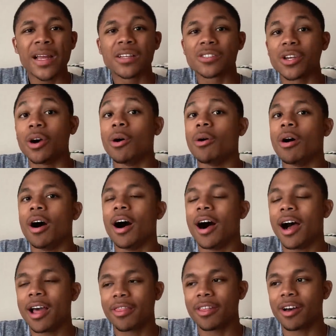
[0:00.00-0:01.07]
So
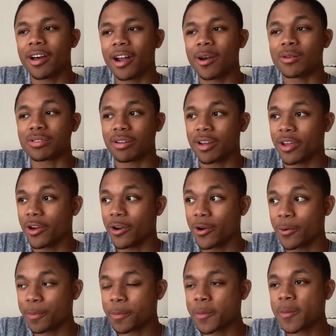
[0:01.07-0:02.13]
I thought I was going to go